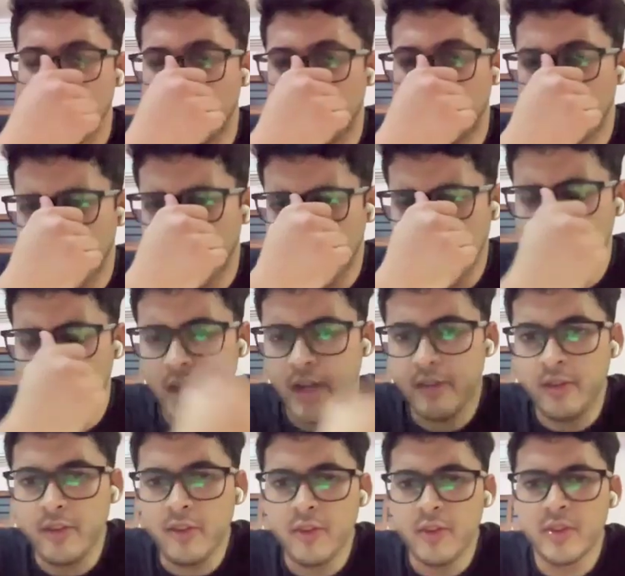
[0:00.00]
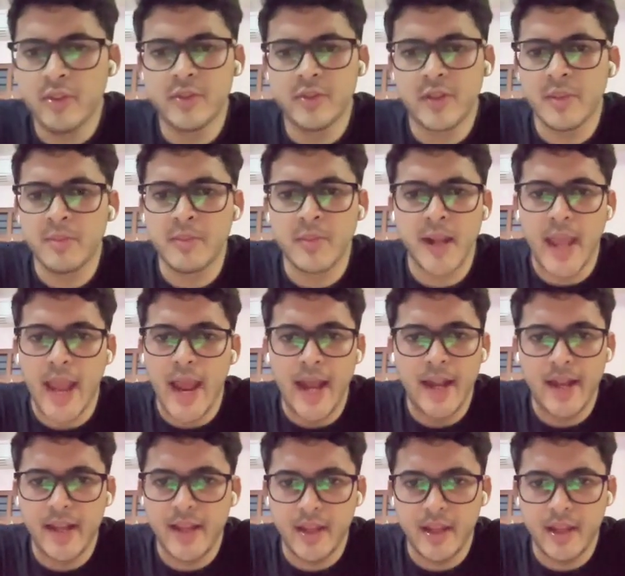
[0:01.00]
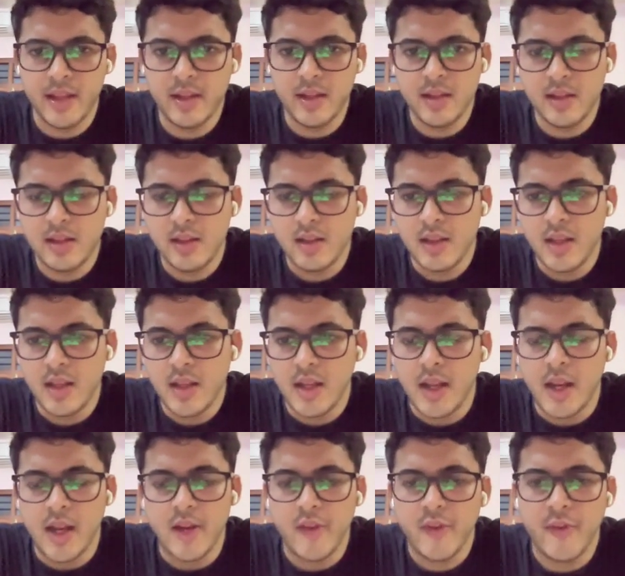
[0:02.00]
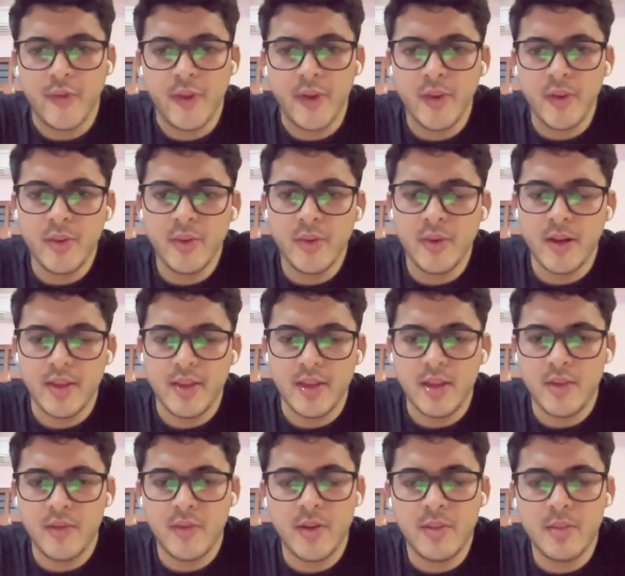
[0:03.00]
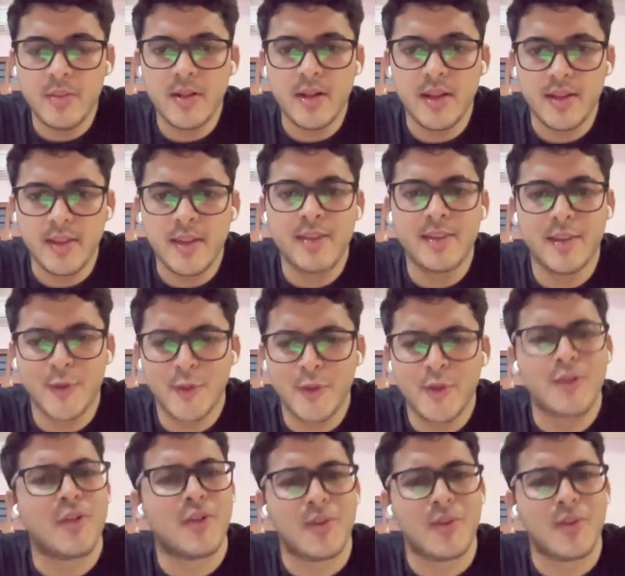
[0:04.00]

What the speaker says: One interview was from Cat King and few other from, I think there was